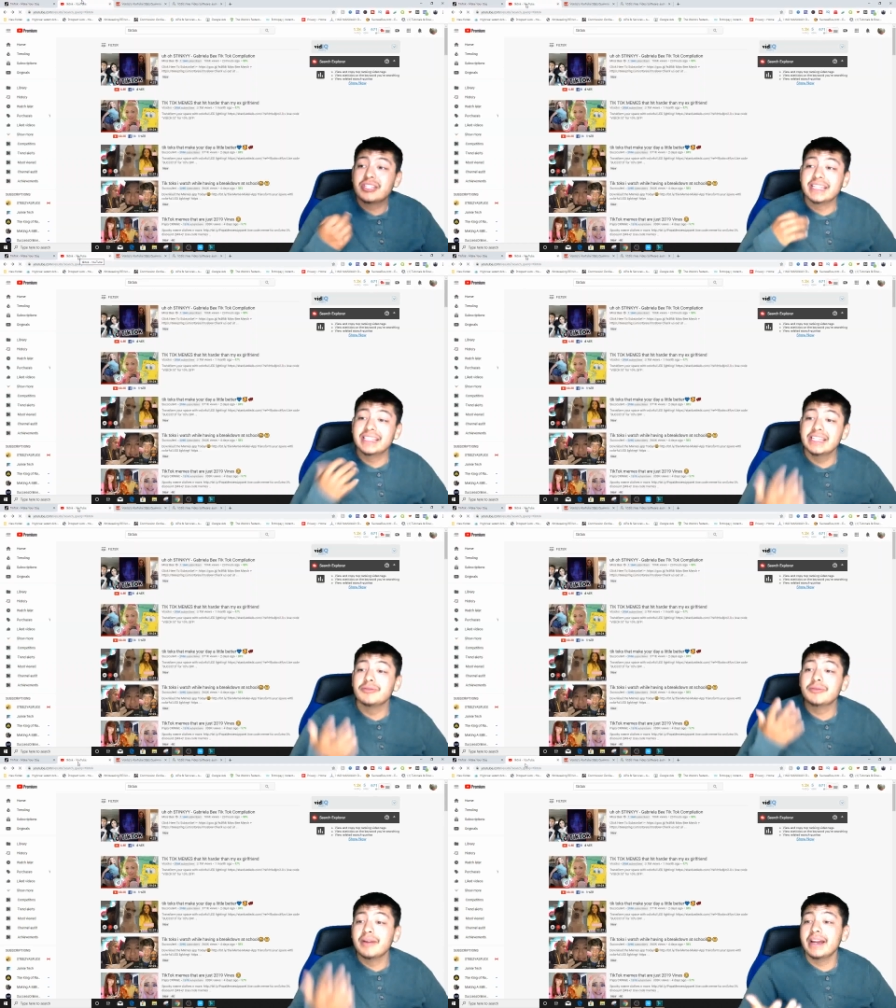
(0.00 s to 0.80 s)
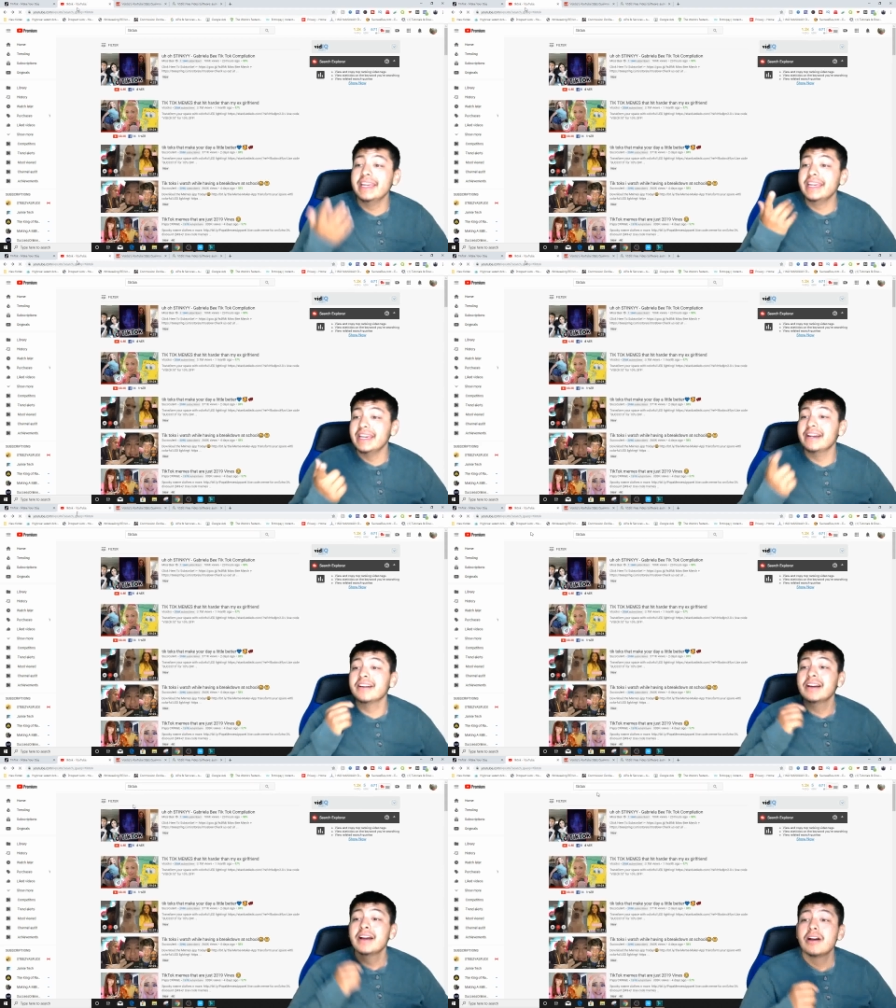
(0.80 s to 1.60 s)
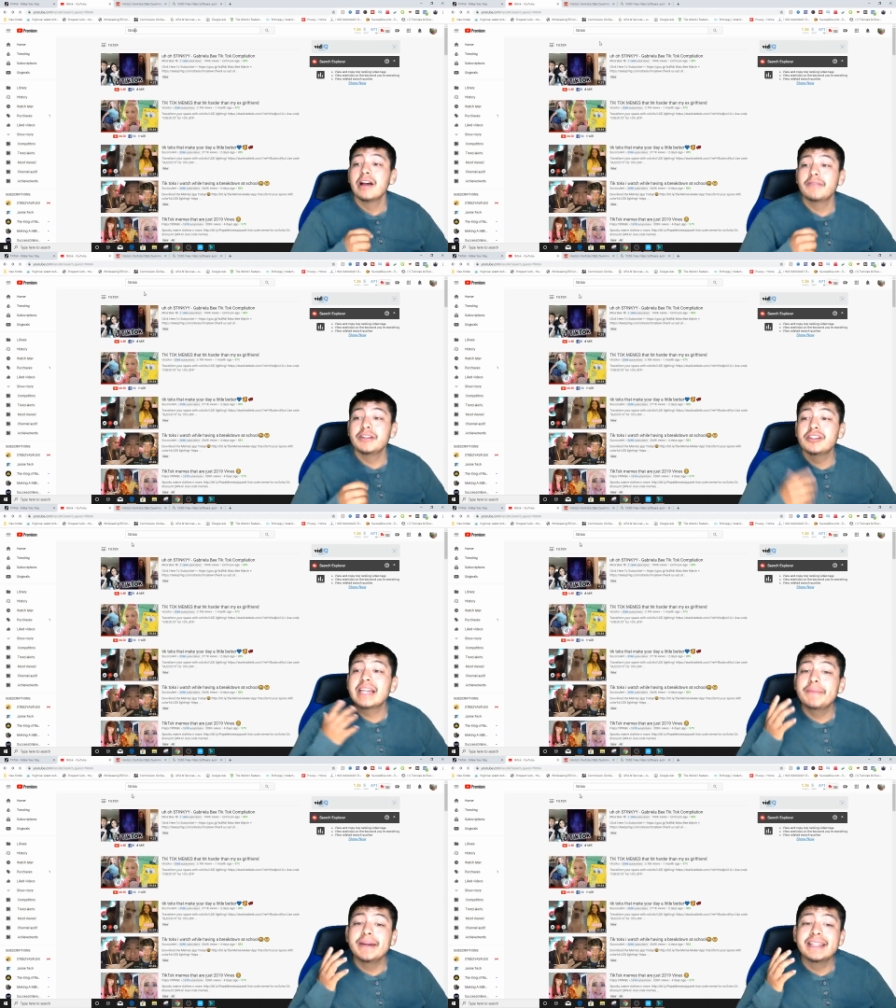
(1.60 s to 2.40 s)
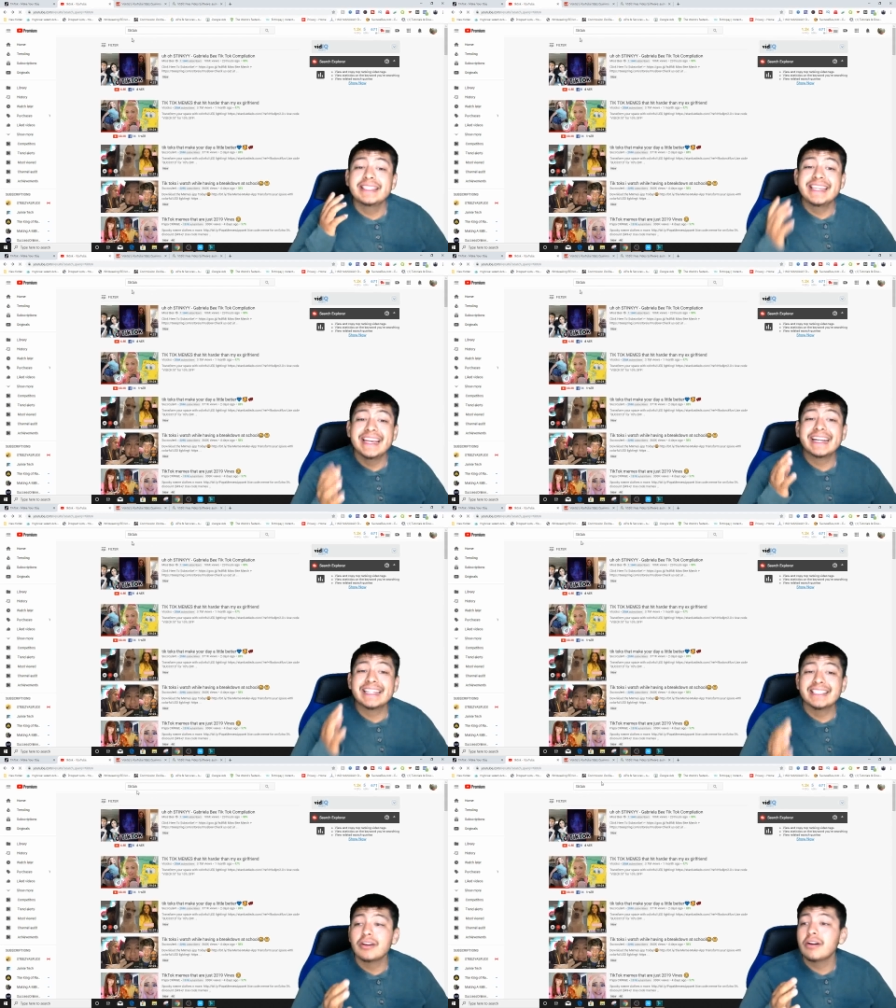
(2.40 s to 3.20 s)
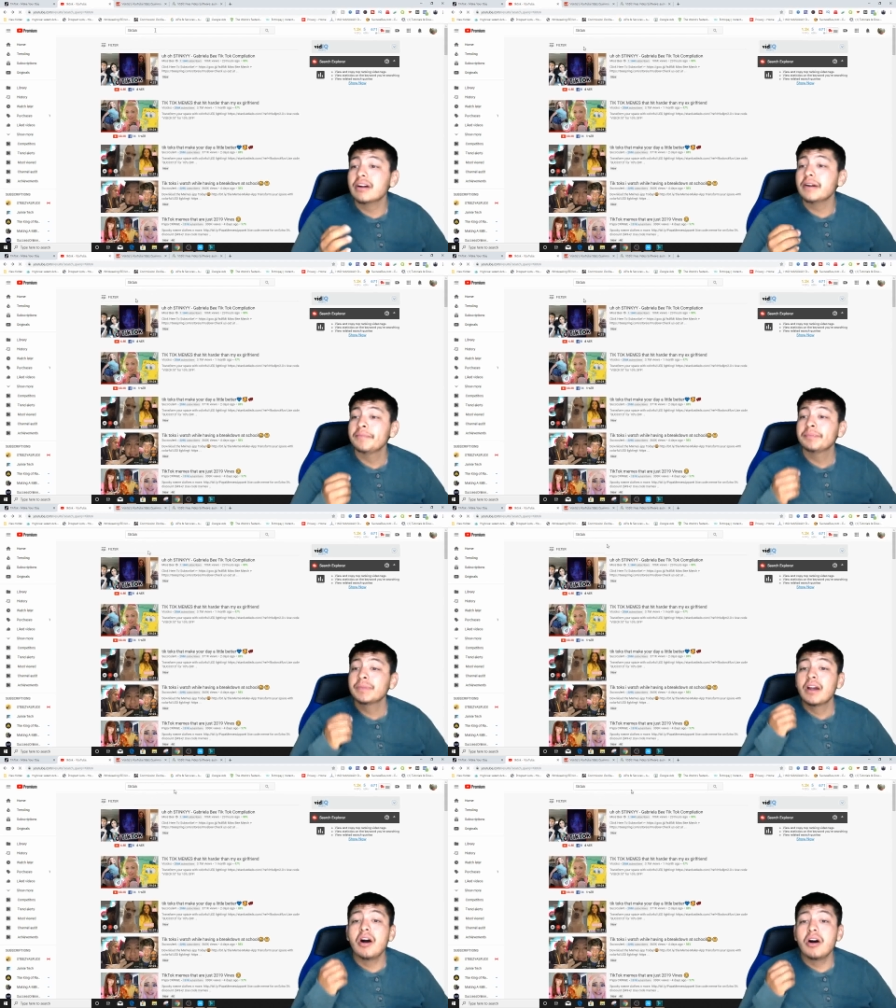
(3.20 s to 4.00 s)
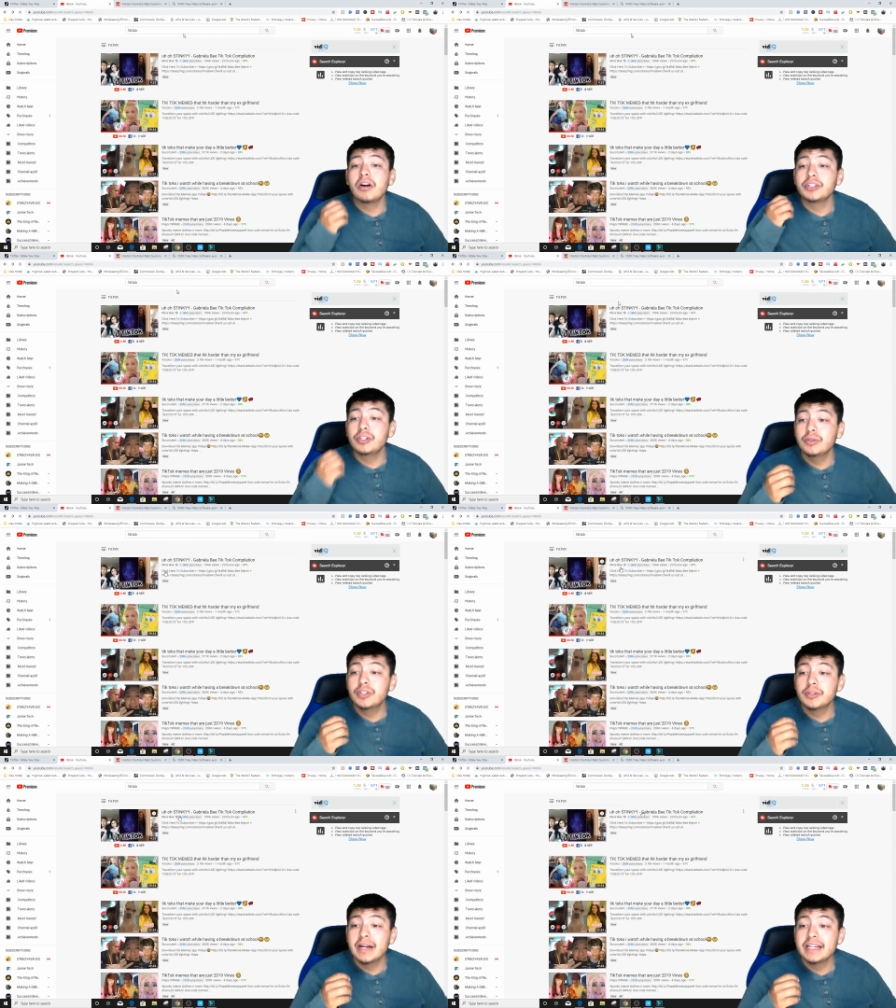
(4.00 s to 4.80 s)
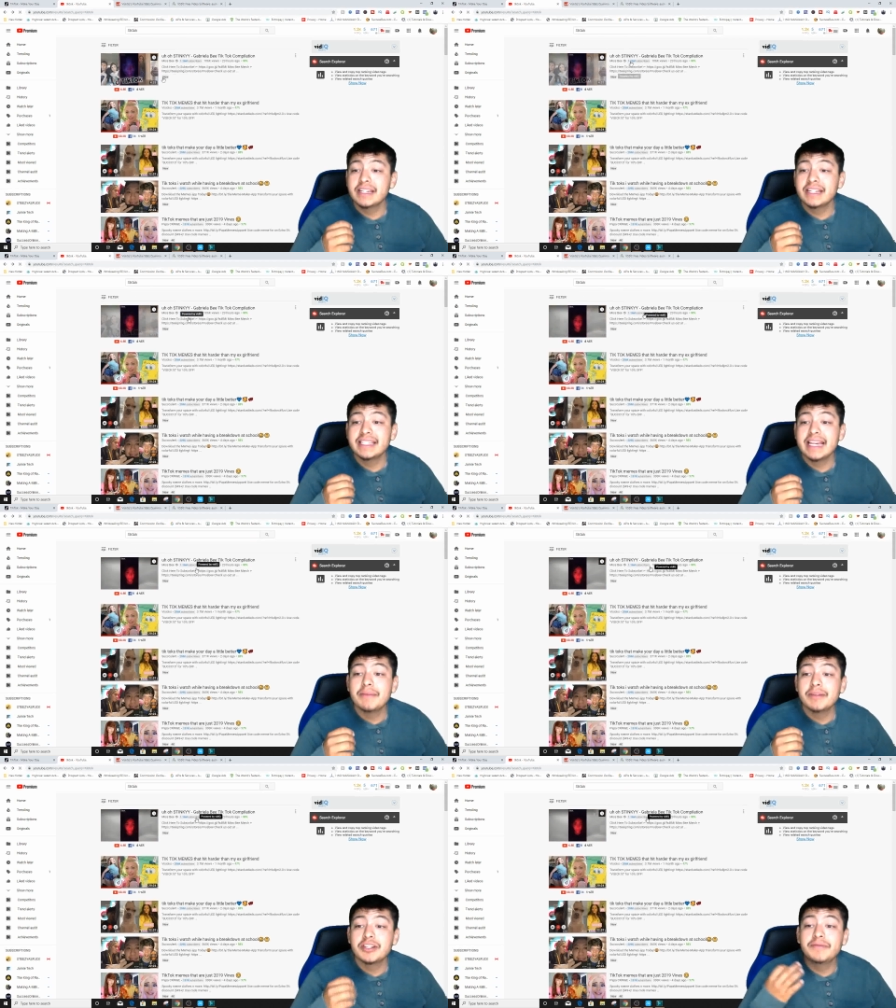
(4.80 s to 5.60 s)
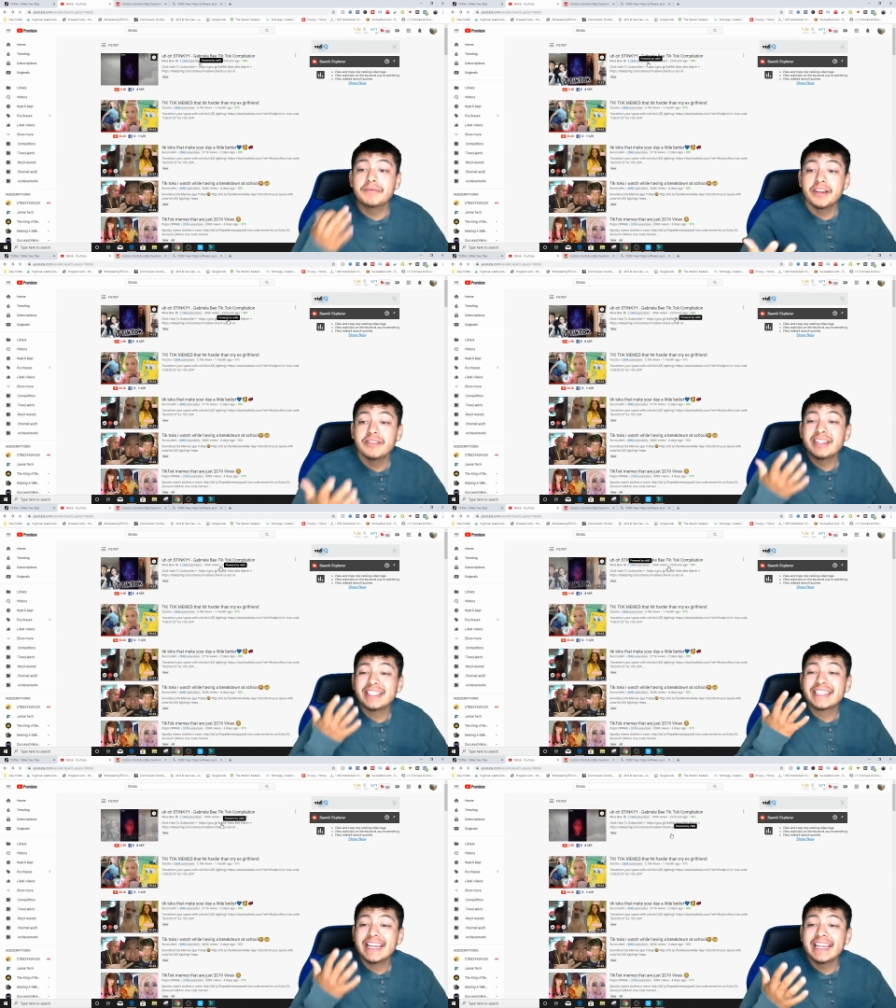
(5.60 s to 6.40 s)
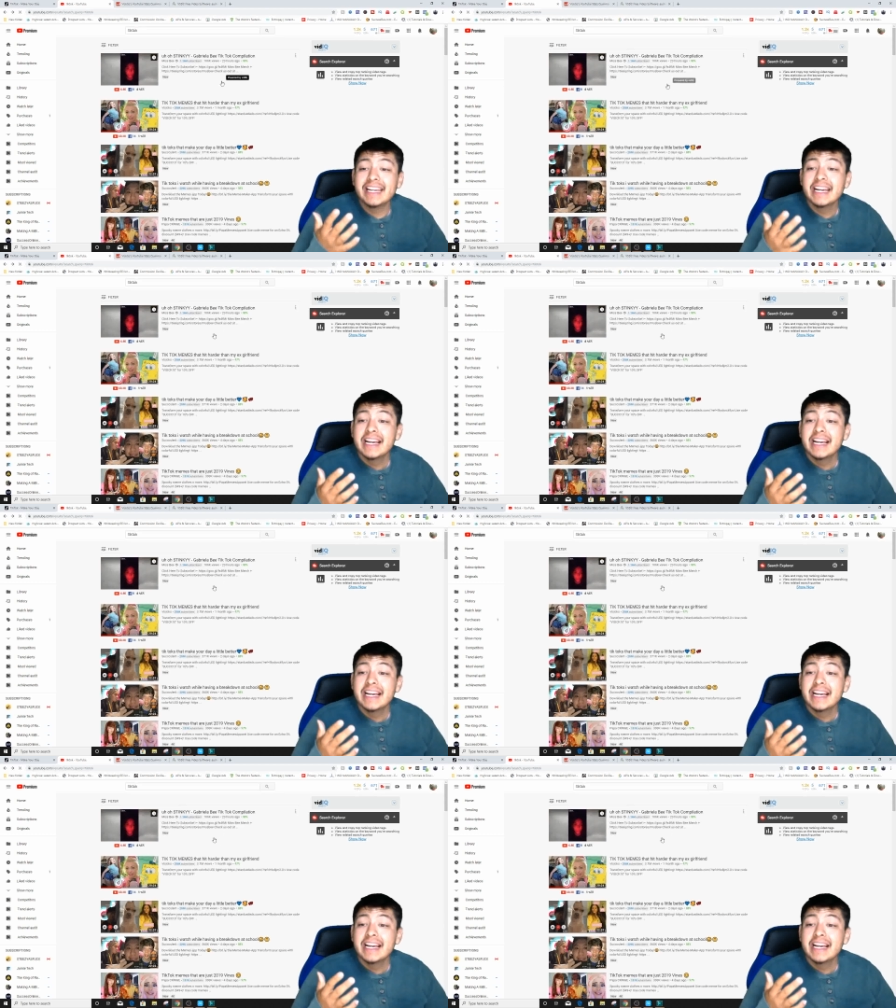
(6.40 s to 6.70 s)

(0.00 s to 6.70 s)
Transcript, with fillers: like this one right here. If we just type in TikTok on YouTube, guys, you can see how much views it's getting.